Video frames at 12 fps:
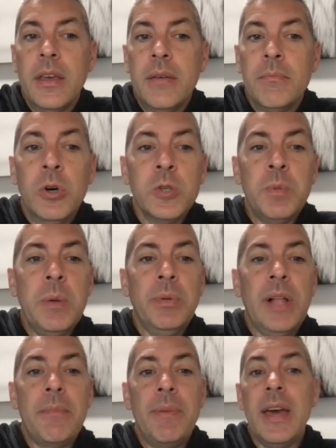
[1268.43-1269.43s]
Most people,
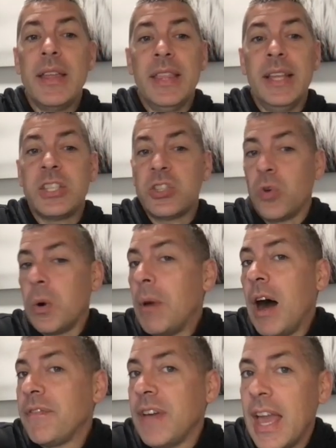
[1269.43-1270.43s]
I bet, they'd storm
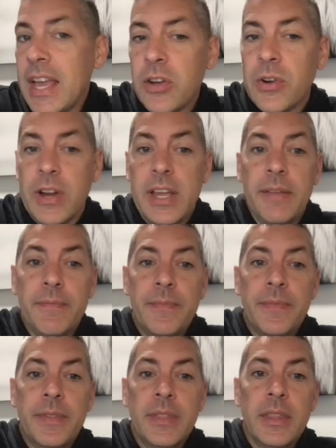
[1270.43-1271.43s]
off angry.
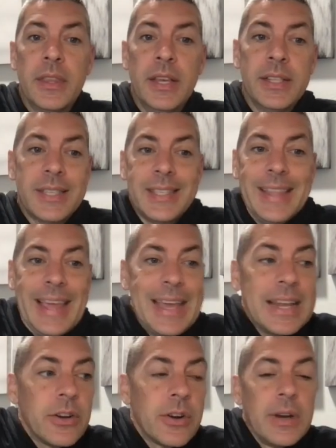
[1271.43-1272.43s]
They'd
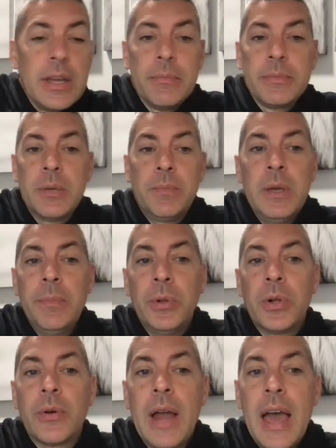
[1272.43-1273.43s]
slander him to people
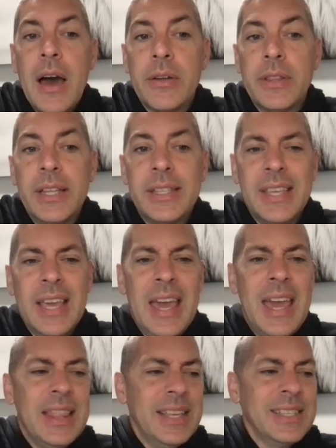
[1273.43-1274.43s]
around. They'd say,
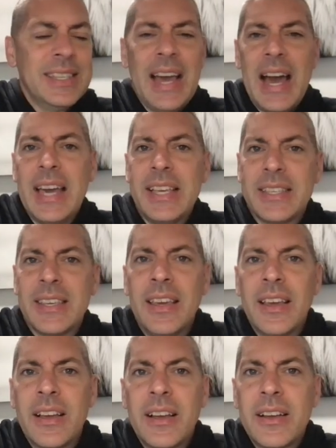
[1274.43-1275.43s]
hey, this guy's
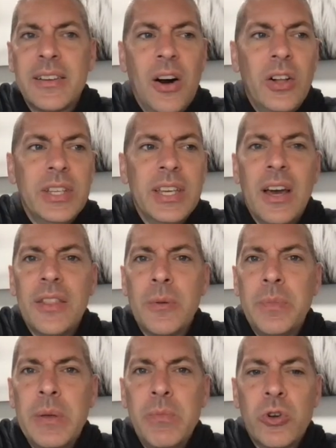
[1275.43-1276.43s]
calling other
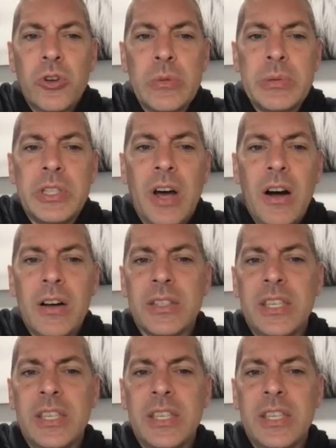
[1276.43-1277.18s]
people groups dogs.